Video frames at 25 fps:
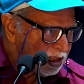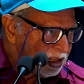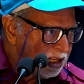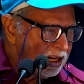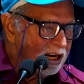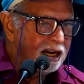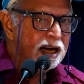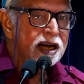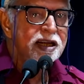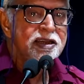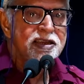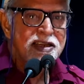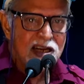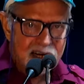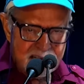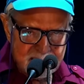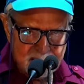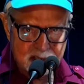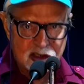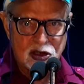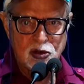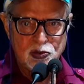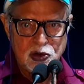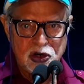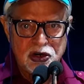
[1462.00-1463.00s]
the
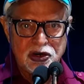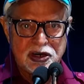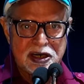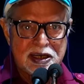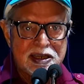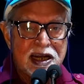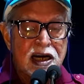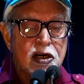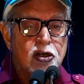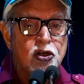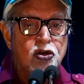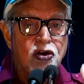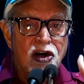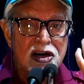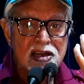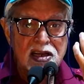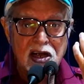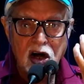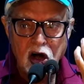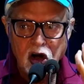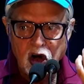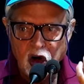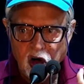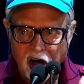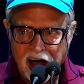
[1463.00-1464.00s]
Dalit community that you are
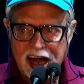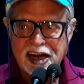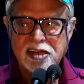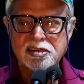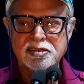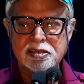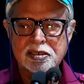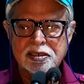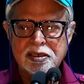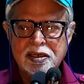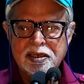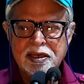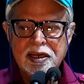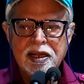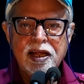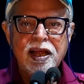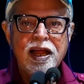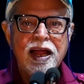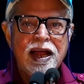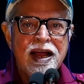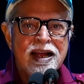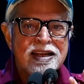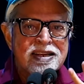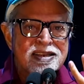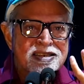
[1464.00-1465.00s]
the loyals.
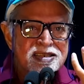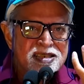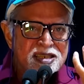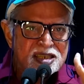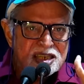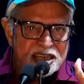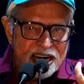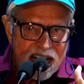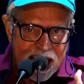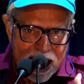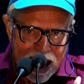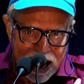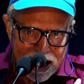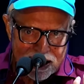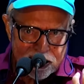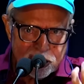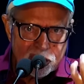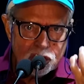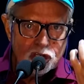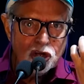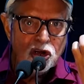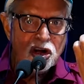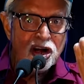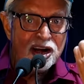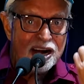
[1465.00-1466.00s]

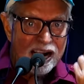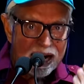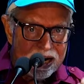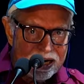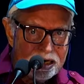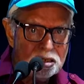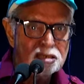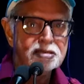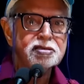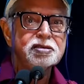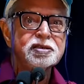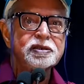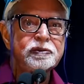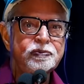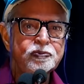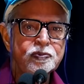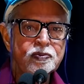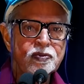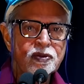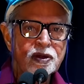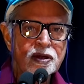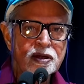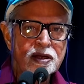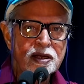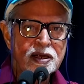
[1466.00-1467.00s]
Snatch your rights,
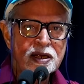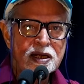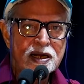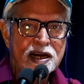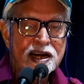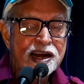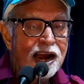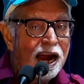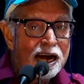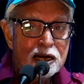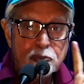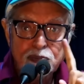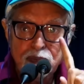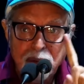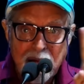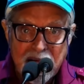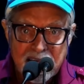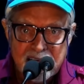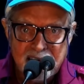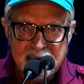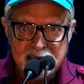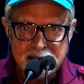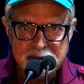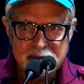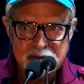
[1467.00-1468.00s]
not
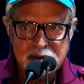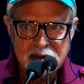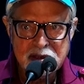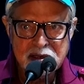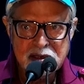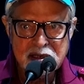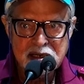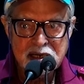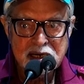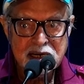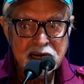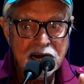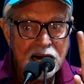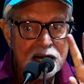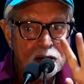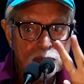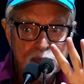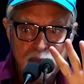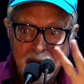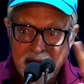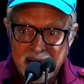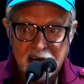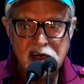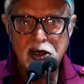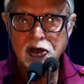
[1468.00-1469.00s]
beg
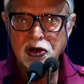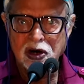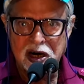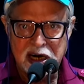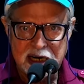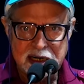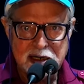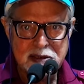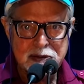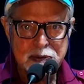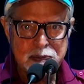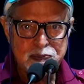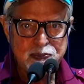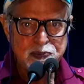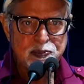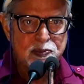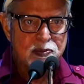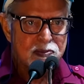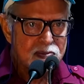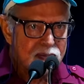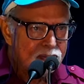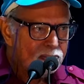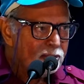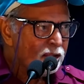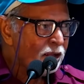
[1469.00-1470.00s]
your rights.
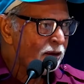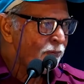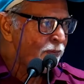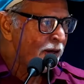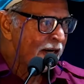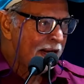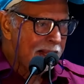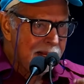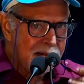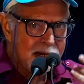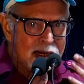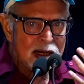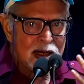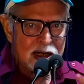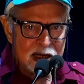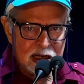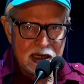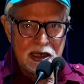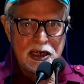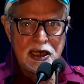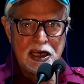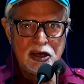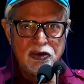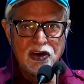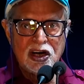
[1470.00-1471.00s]
And
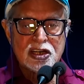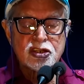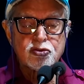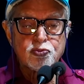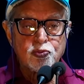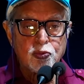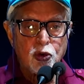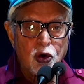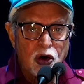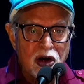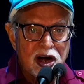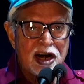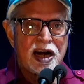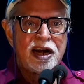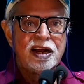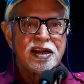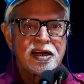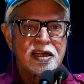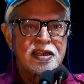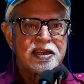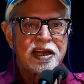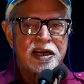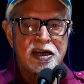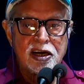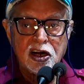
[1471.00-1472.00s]
he was more
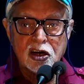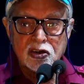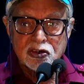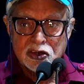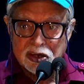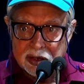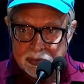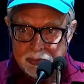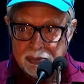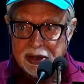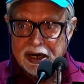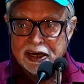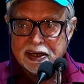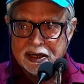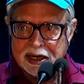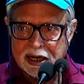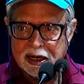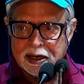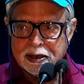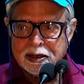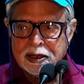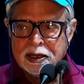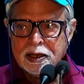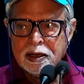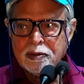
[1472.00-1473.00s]
radical than Dr.
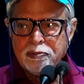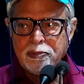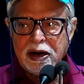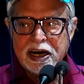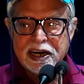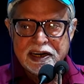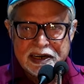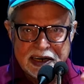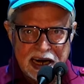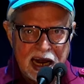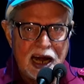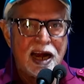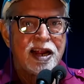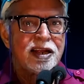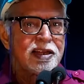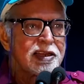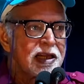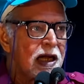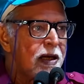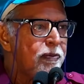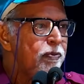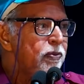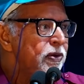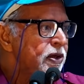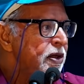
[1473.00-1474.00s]
Ambedkar by telling
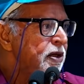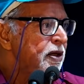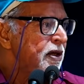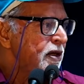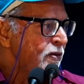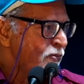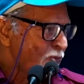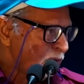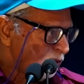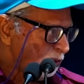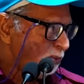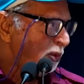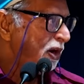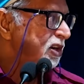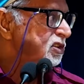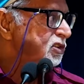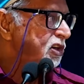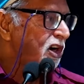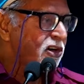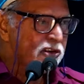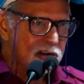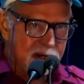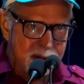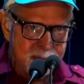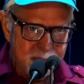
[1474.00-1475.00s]
them,
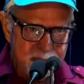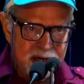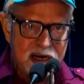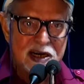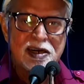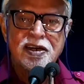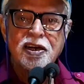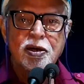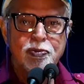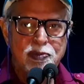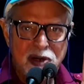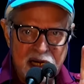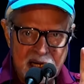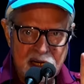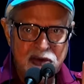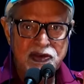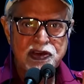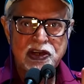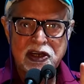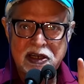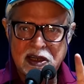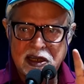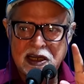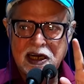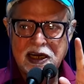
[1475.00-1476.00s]
because Dr. Ambedkar
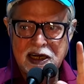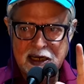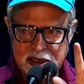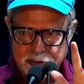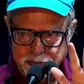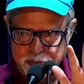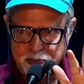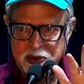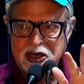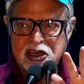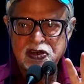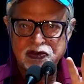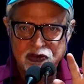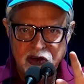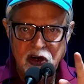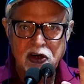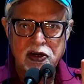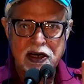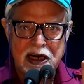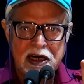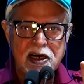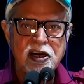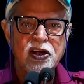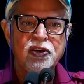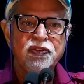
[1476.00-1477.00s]
believes in the
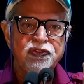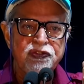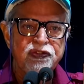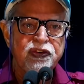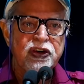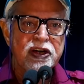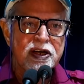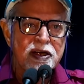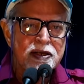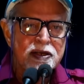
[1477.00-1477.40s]
peaceful kind of